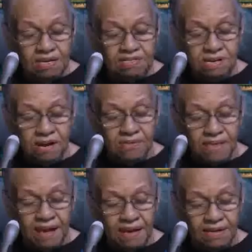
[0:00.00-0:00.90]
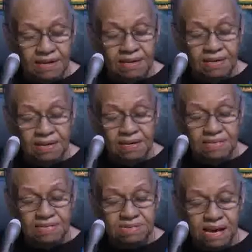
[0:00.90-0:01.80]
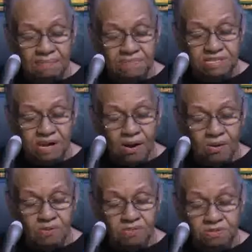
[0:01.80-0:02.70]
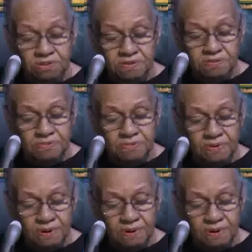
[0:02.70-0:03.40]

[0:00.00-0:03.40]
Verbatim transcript: so that it leads some soul to you.